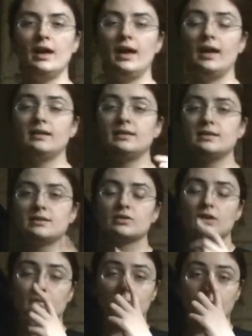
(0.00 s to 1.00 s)
and this is
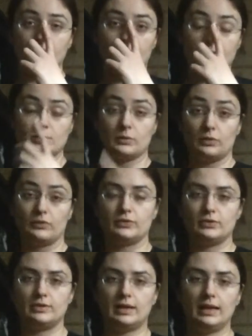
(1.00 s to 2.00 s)
going to be the last one for
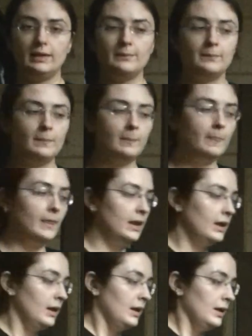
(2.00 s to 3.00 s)
today,
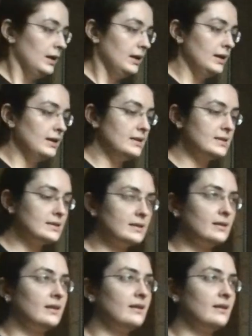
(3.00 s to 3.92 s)
is